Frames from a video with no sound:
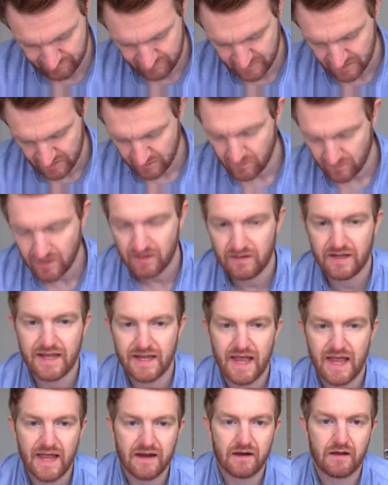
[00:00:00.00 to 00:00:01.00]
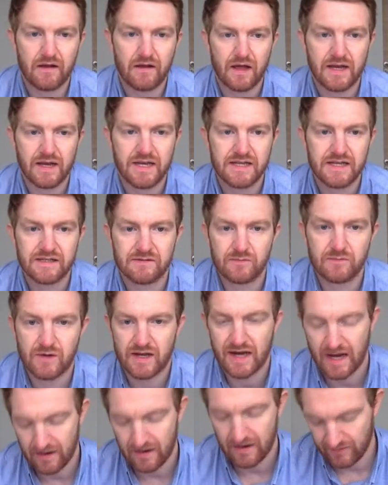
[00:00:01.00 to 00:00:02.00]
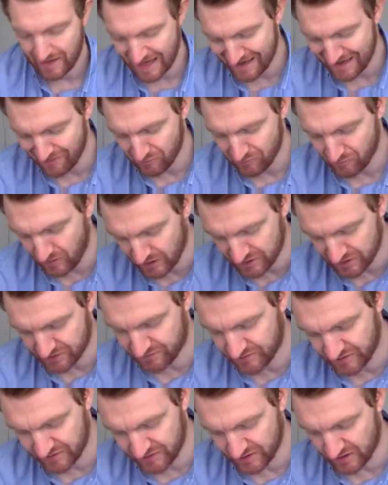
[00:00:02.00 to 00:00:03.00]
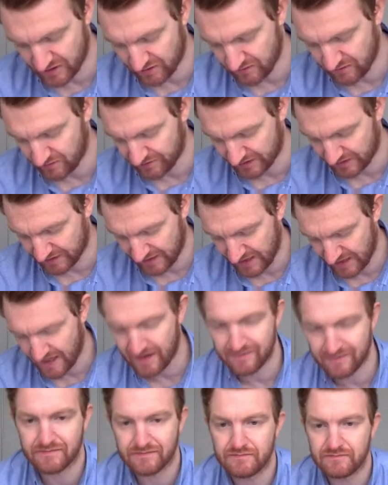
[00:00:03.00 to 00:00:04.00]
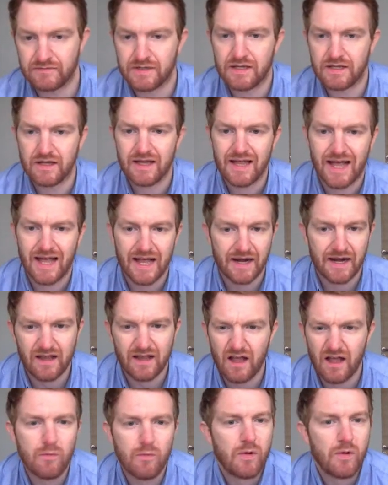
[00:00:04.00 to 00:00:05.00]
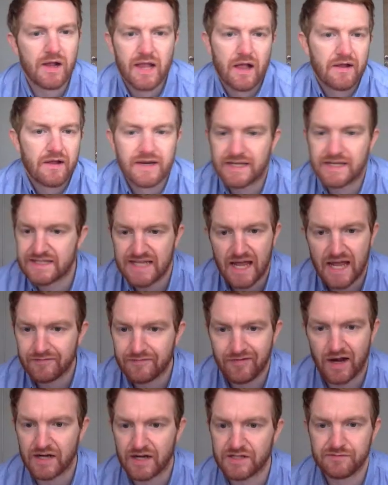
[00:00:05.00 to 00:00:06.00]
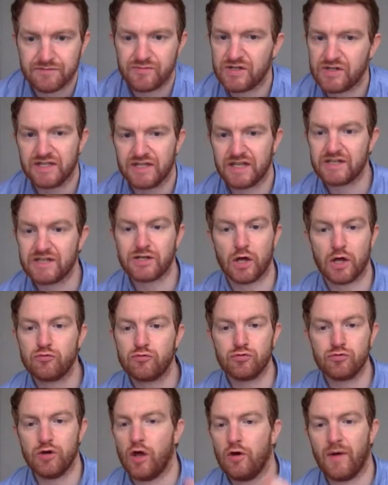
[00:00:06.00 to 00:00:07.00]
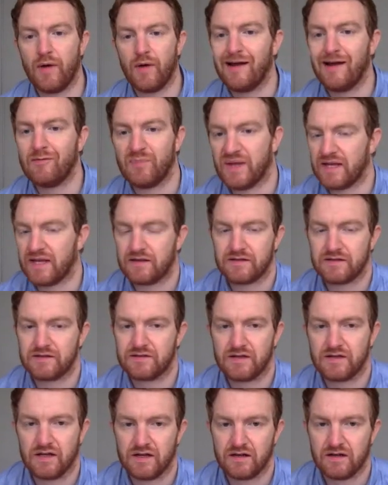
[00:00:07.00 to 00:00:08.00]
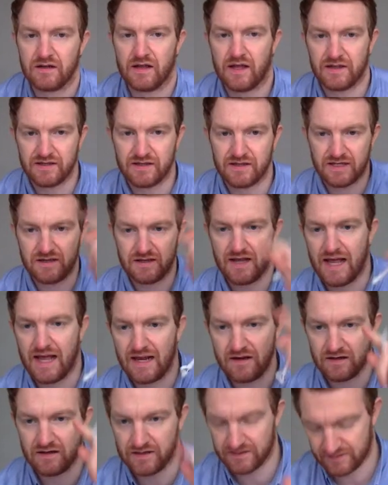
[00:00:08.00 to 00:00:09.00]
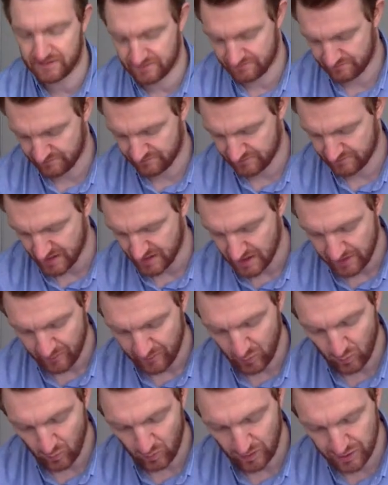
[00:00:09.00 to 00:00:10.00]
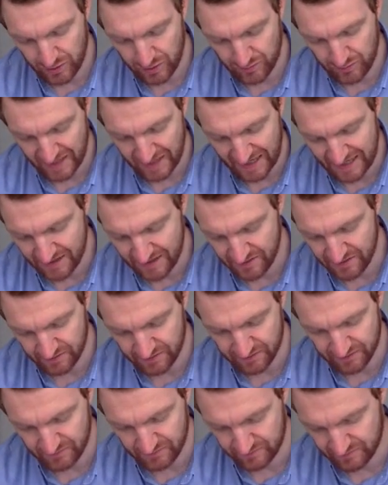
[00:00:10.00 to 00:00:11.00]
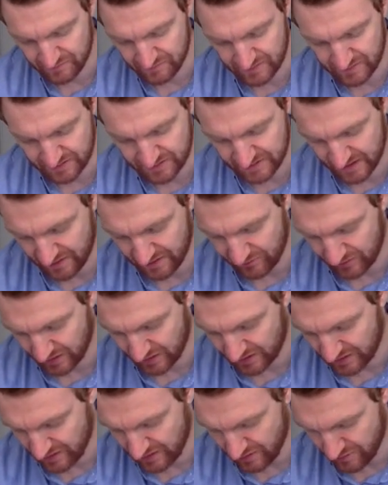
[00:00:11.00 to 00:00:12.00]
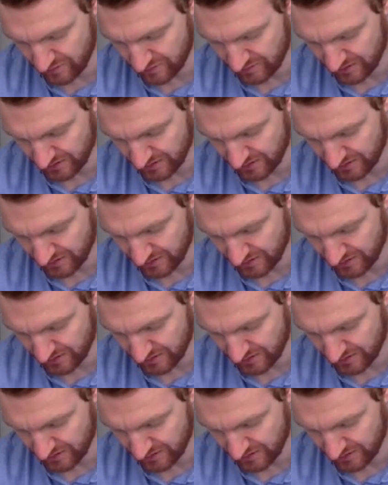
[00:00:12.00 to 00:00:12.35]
Well, again, I need to work out how much of the circle that I have. And I can't work out an exact fraction because I don't know how big the angle is. But what you can do is say, well, I know that I've